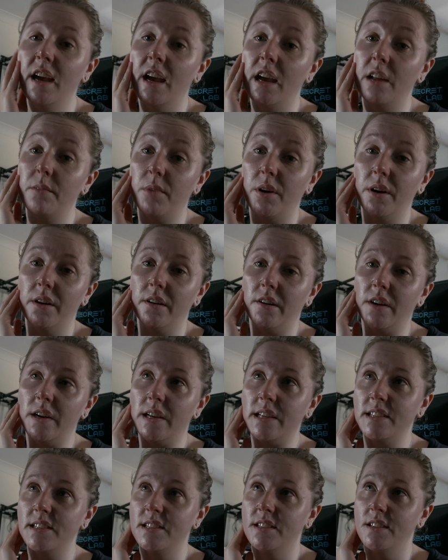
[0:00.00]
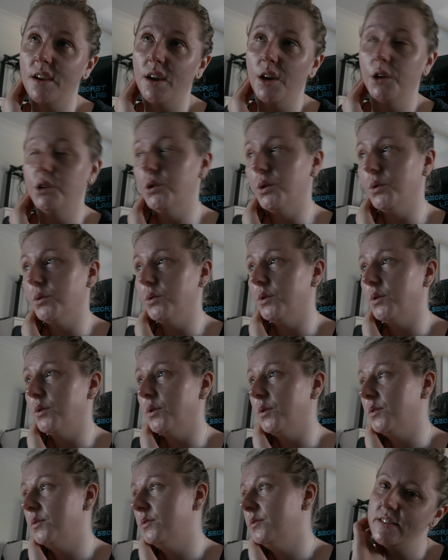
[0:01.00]
in my eyes a
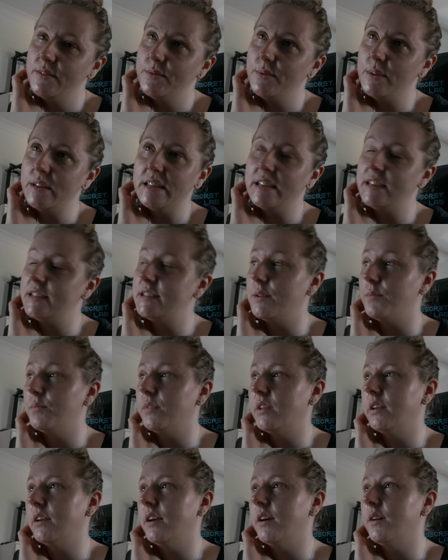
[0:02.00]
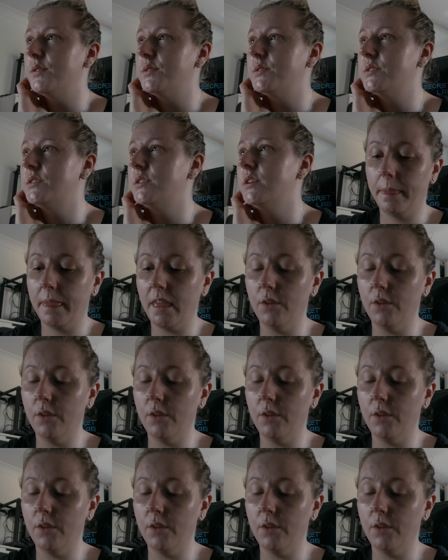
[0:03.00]
no. We'd need something else.